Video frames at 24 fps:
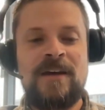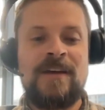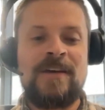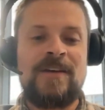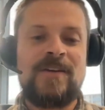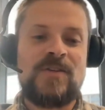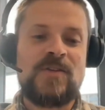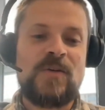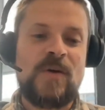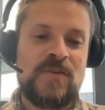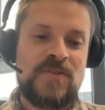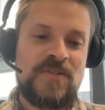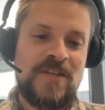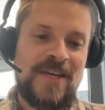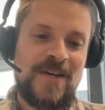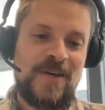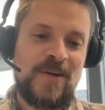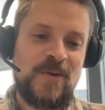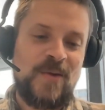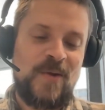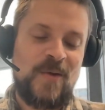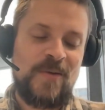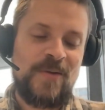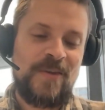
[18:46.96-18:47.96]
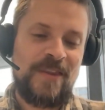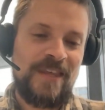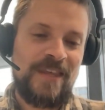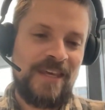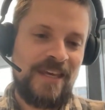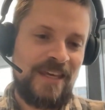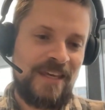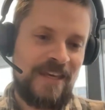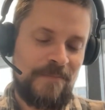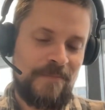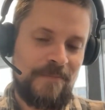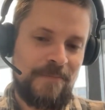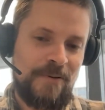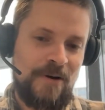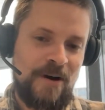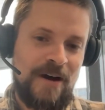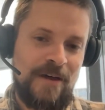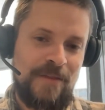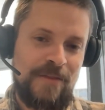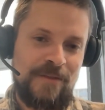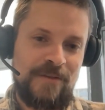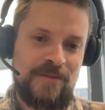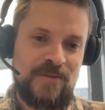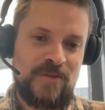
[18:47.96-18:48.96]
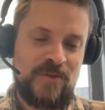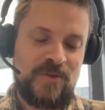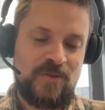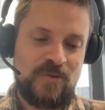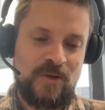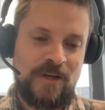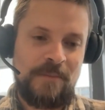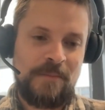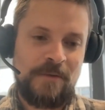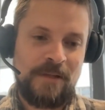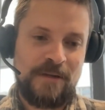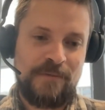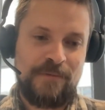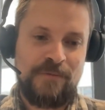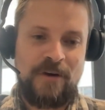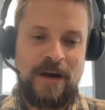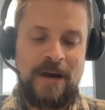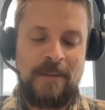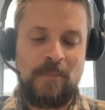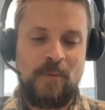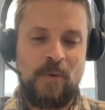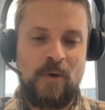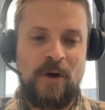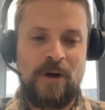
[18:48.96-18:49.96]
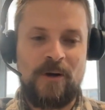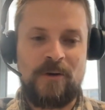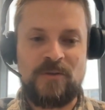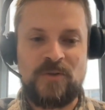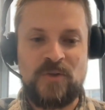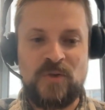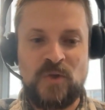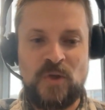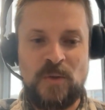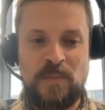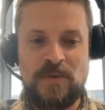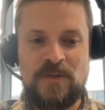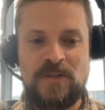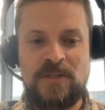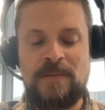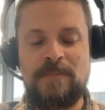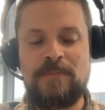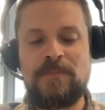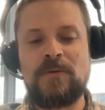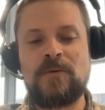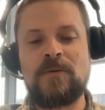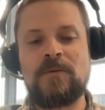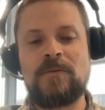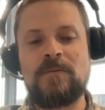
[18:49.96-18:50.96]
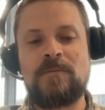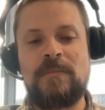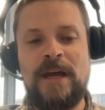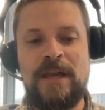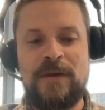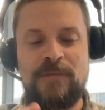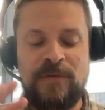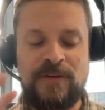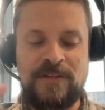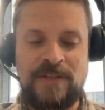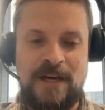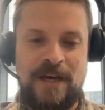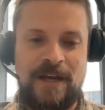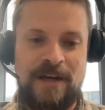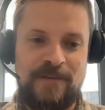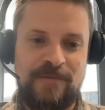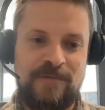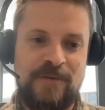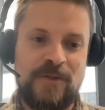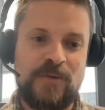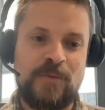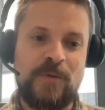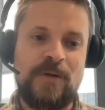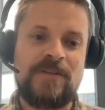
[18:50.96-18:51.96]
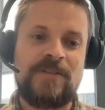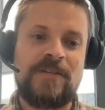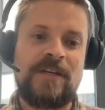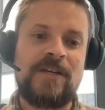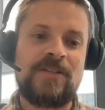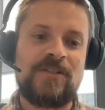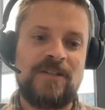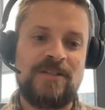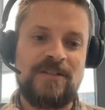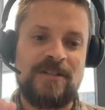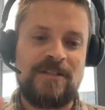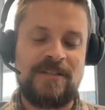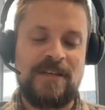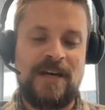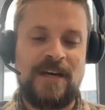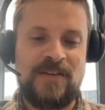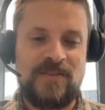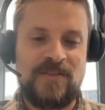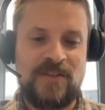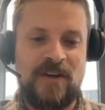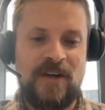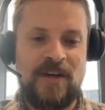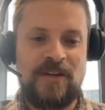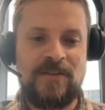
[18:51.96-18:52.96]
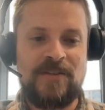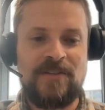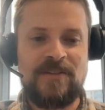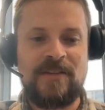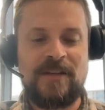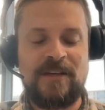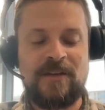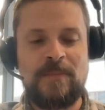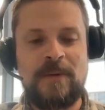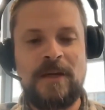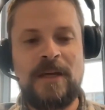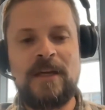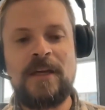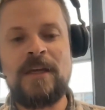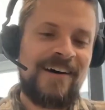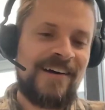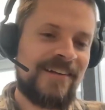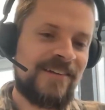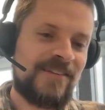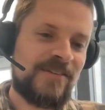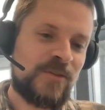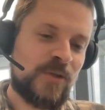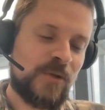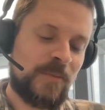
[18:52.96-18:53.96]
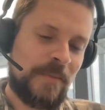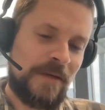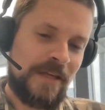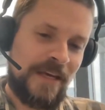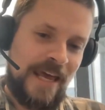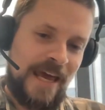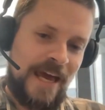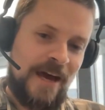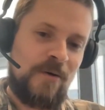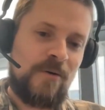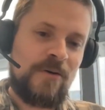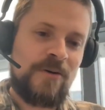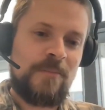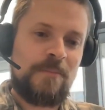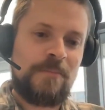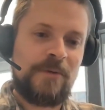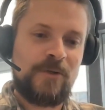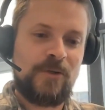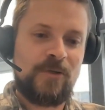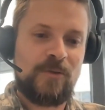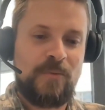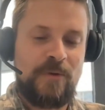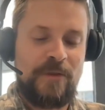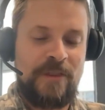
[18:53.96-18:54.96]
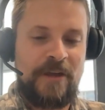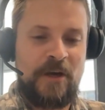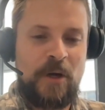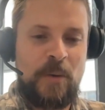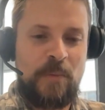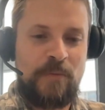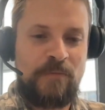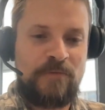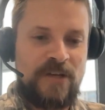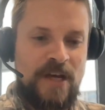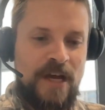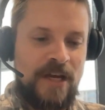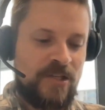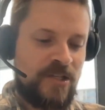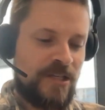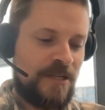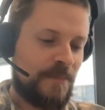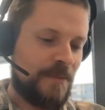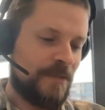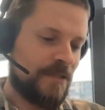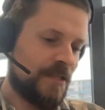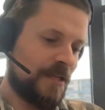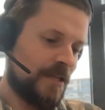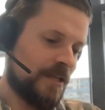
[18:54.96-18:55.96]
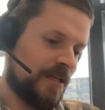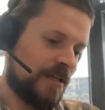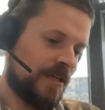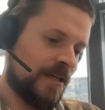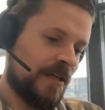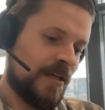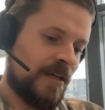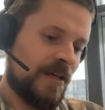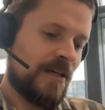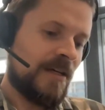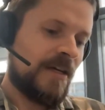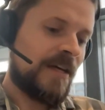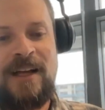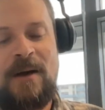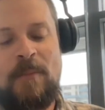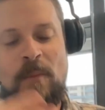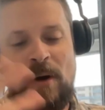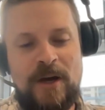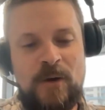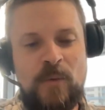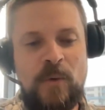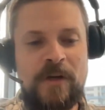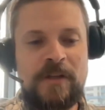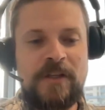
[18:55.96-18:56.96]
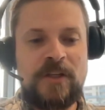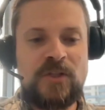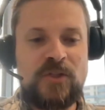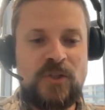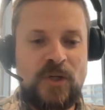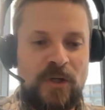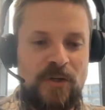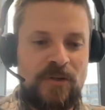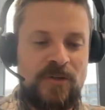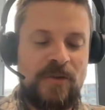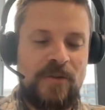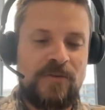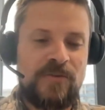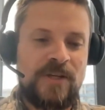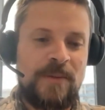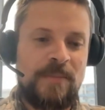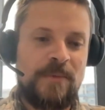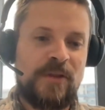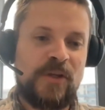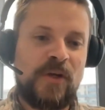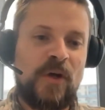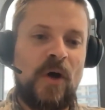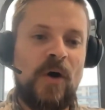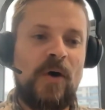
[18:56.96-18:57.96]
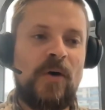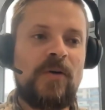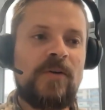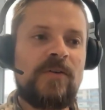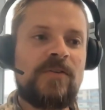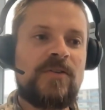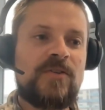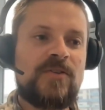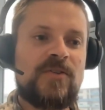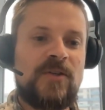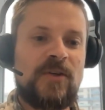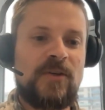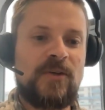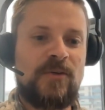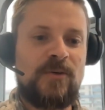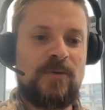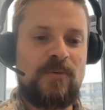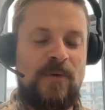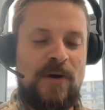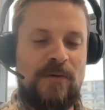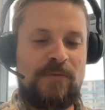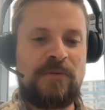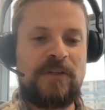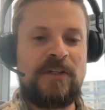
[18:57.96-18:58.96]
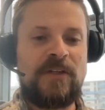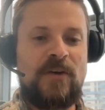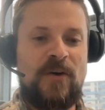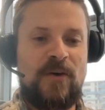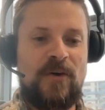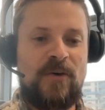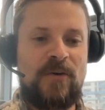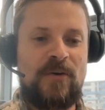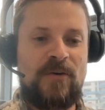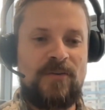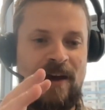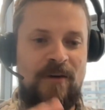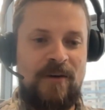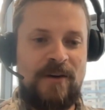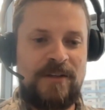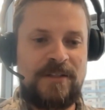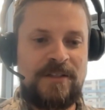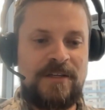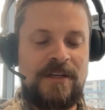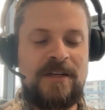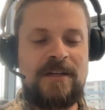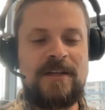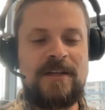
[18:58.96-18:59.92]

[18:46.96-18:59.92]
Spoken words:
So I settled on the Python Streamlit framework. Super simple, made for data visualizations and data scientists like me. It took me an hour to build with the help of ChatGPT. Might quickly show you some of the code just so you roughly know how I did it.